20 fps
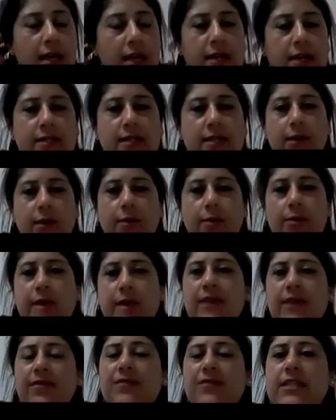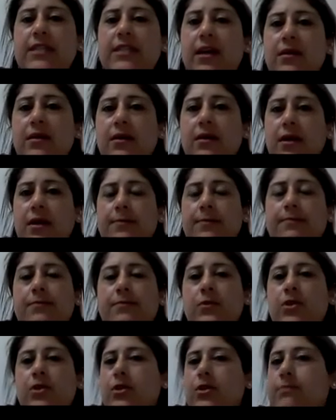So even if you take
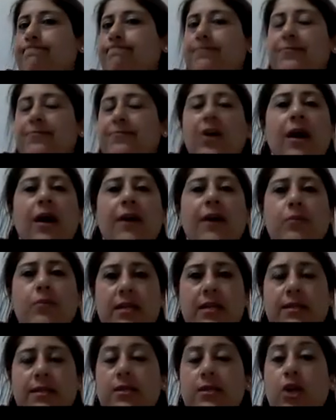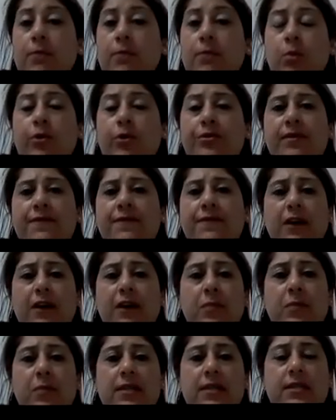5 minutes, no more than 5
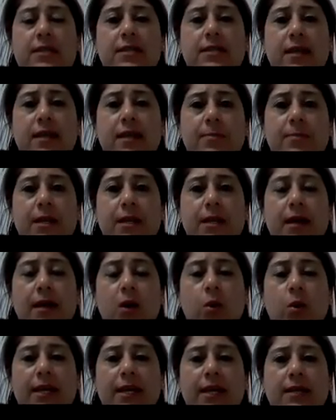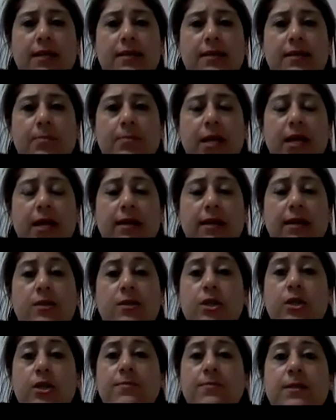minutes, to set up a quick essay plan in
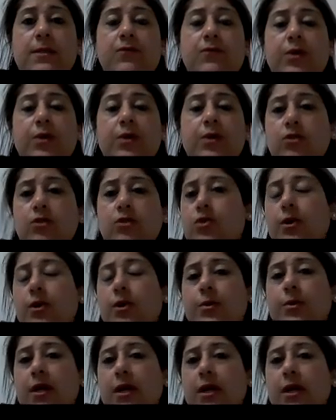terms of your intro,